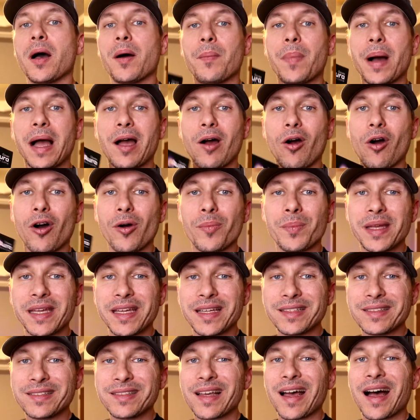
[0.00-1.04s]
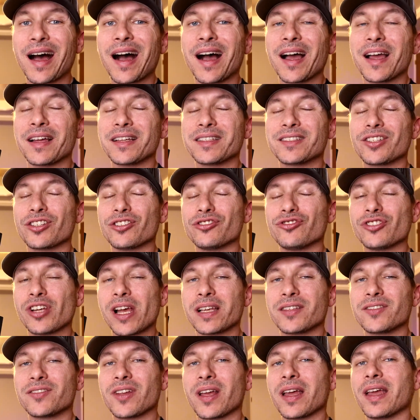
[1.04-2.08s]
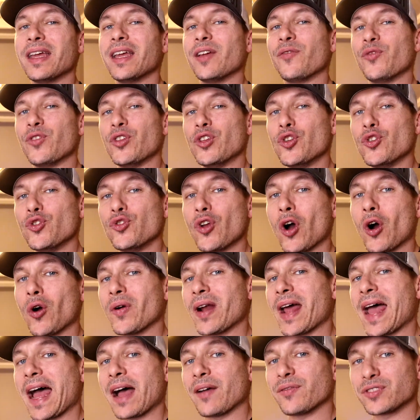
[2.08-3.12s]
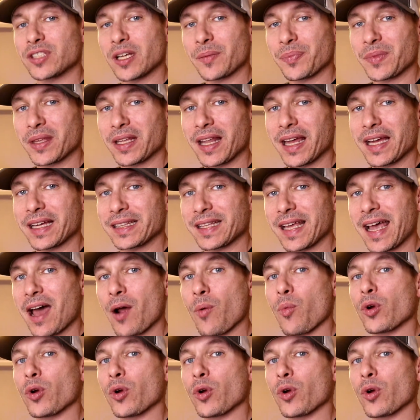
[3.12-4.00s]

By all means, I suggest if you don't have something like that